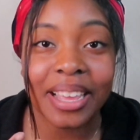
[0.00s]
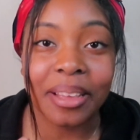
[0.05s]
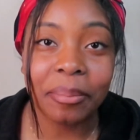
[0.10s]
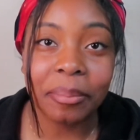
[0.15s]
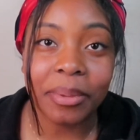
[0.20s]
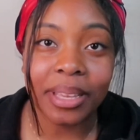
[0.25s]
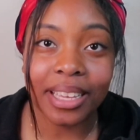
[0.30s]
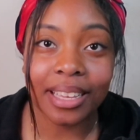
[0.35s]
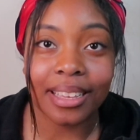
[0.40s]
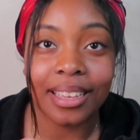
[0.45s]

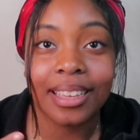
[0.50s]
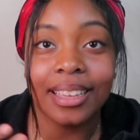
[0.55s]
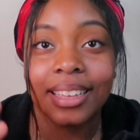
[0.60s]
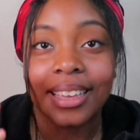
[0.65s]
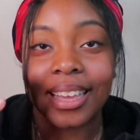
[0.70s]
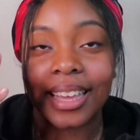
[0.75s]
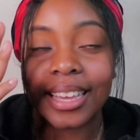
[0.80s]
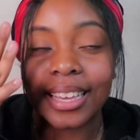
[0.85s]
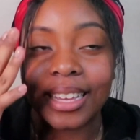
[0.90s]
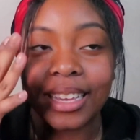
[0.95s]
me
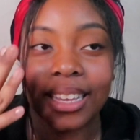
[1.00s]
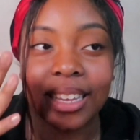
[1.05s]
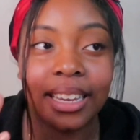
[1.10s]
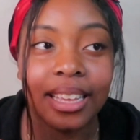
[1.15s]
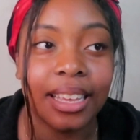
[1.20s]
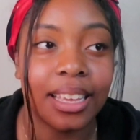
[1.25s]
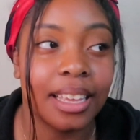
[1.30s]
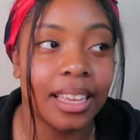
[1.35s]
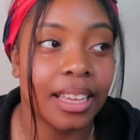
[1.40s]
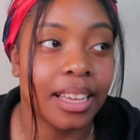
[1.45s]
and
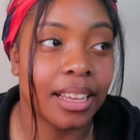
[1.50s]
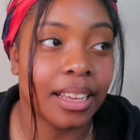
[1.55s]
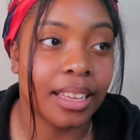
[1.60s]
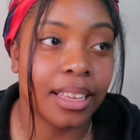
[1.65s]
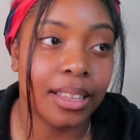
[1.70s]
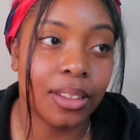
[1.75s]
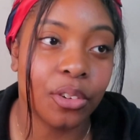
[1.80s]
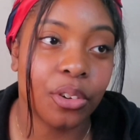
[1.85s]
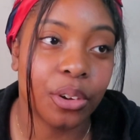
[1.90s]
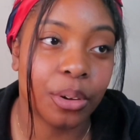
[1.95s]
getting a
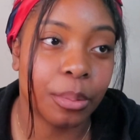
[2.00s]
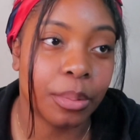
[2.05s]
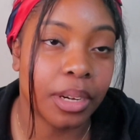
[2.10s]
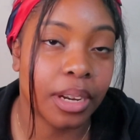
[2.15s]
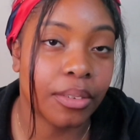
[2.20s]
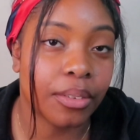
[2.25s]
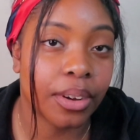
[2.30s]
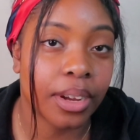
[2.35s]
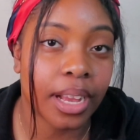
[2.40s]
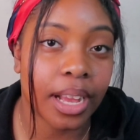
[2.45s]
keloid or
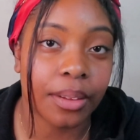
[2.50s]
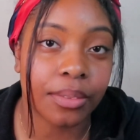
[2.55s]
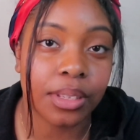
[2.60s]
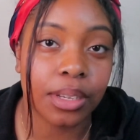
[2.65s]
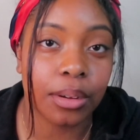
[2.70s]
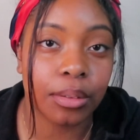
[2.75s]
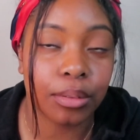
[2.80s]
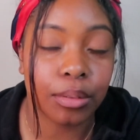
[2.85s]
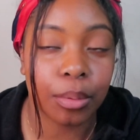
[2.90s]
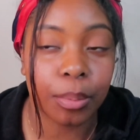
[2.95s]
whatever and have to
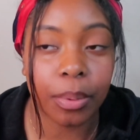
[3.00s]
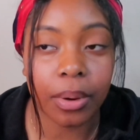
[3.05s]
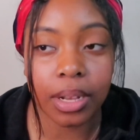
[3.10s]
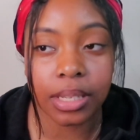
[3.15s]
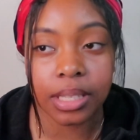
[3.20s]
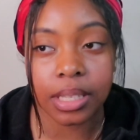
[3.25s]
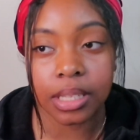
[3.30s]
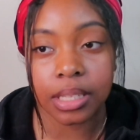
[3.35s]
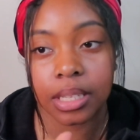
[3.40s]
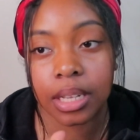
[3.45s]
go through the
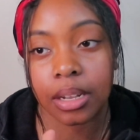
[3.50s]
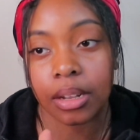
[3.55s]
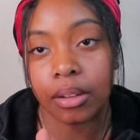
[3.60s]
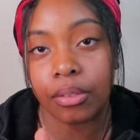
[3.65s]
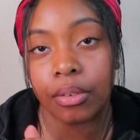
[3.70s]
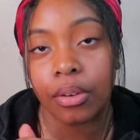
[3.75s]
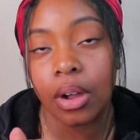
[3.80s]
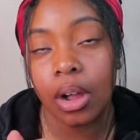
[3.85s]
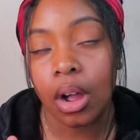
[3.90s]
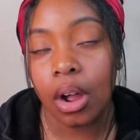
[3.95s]
process
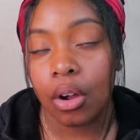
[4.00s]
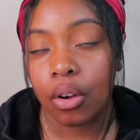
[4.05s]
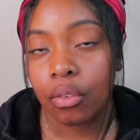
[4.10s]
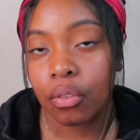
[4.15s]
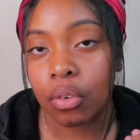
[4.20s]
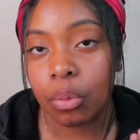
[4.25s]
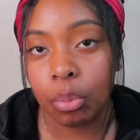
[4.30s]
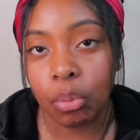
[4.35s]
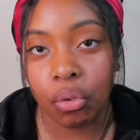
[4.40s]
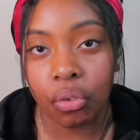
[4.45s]
of
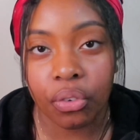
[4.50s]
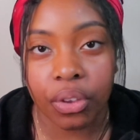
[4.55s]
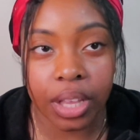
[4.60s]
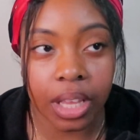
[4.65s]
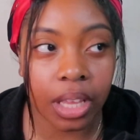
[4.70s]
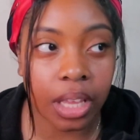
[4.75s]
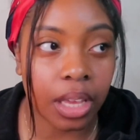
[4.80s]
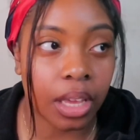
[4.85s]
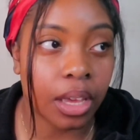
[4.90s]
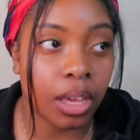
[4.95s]
removing
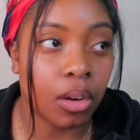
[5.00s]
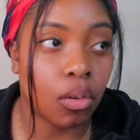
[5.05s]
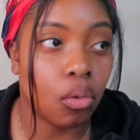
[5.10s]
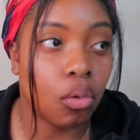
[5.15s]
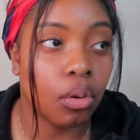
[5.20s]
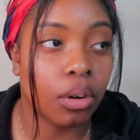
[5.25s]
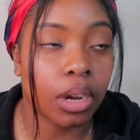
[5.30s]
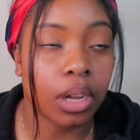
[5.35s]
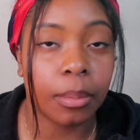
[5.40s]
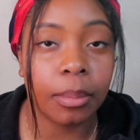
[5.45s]
it,
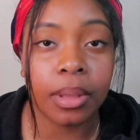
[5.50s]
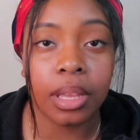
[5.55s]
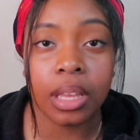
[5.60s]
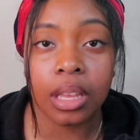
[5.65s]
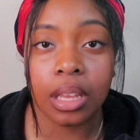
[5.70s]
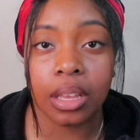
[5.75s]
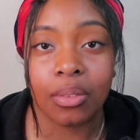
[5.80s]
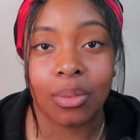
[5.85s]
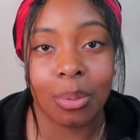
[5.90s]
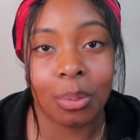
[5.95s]
or it could be
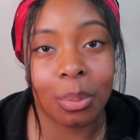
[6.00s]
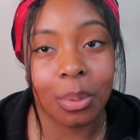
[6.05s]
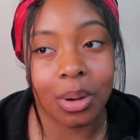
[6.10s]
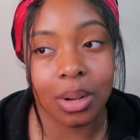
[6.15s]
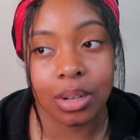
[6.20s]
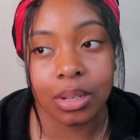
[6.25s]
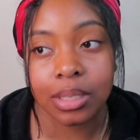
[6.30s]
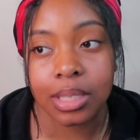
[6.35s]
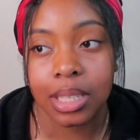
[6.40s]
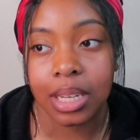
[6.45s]
even
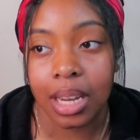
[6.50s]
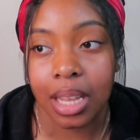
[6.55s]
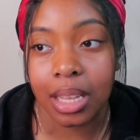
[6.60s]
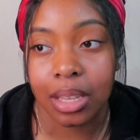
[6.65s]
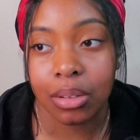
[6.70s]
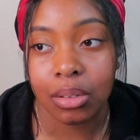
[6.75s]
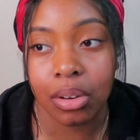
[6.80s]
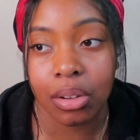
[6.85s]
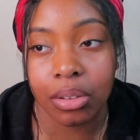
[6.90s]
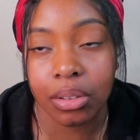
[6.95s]
worse, like,
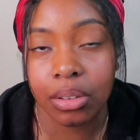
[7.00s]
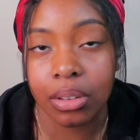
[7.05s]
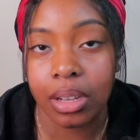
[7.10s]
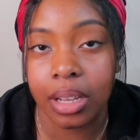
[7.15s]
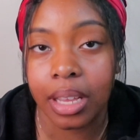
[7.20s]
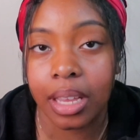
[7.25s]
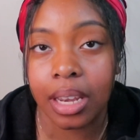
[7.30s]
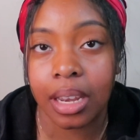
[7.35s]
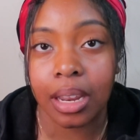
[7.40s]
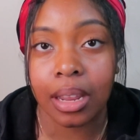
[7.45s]
you know, you can
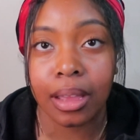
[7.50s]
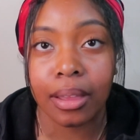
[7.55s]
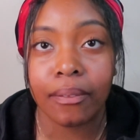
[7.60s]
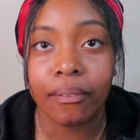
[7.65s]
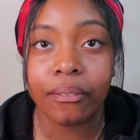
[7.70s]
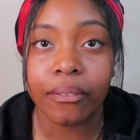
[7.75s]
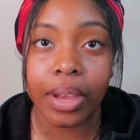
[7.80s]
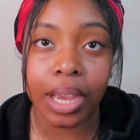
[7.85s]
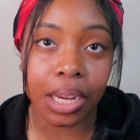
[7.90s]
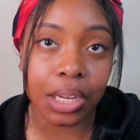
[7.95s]
get an
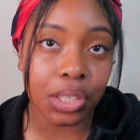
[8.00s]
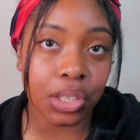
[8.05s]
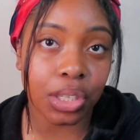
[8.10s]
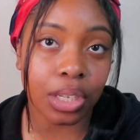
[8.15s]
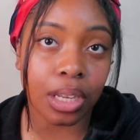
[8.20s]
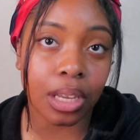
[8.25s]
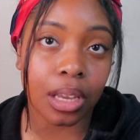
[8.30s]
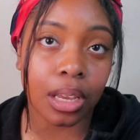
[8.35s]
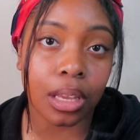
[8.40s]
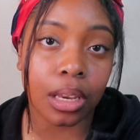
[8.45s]

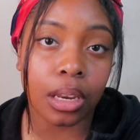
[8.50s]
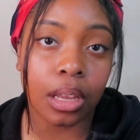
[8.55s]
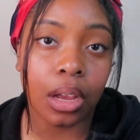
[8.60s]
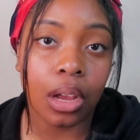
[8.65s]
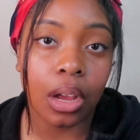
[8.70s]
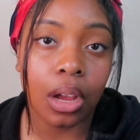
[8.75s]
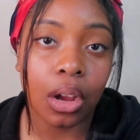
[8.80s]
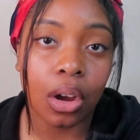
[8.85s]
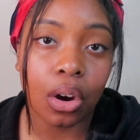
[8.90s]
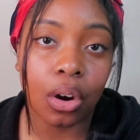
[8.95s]
infection
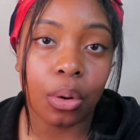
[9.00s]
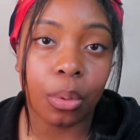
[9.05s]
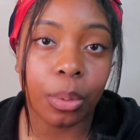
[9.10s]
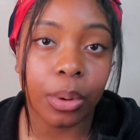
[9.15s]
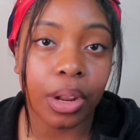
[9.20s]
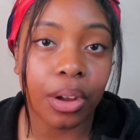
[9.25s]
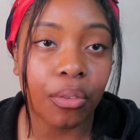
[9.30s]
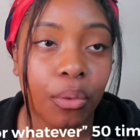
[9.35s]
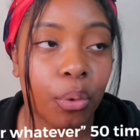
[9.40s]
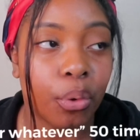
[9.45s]
or
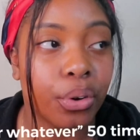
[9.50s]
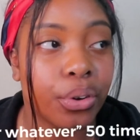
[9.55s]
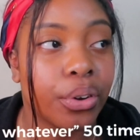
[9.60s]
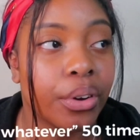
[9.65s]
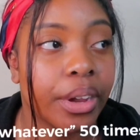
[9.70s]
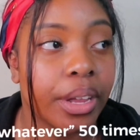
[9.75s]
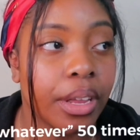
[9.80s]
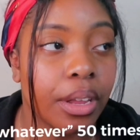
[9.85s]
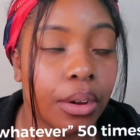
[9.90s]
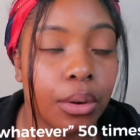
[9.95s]
whatever on your
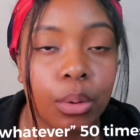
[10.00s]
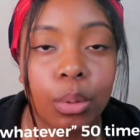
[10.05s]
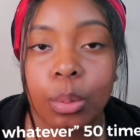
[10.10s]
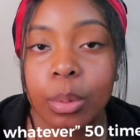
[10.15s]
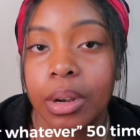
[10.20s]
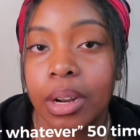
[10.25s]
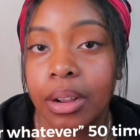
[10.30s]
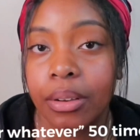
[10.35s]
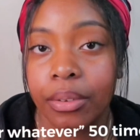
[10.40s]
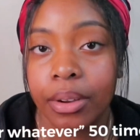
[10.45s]
ear or
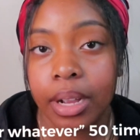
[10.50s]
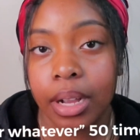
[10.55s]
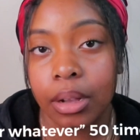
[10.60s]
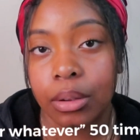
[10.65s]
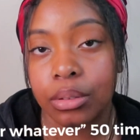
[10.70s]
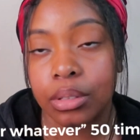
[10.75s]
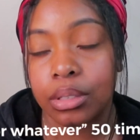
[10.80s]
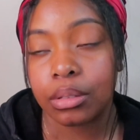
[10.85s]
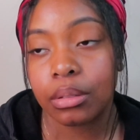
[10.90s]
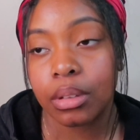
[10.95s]
wherever
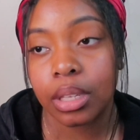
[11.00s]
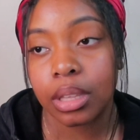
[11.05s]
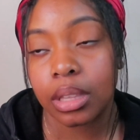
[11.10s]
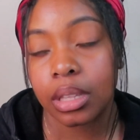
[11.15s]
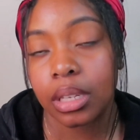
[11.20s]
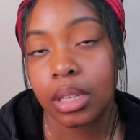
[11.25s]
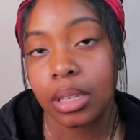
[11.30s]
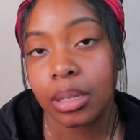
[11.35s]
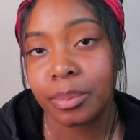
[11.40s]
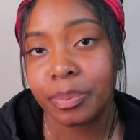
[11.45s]
else you get
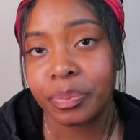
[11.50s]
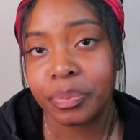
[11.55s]
the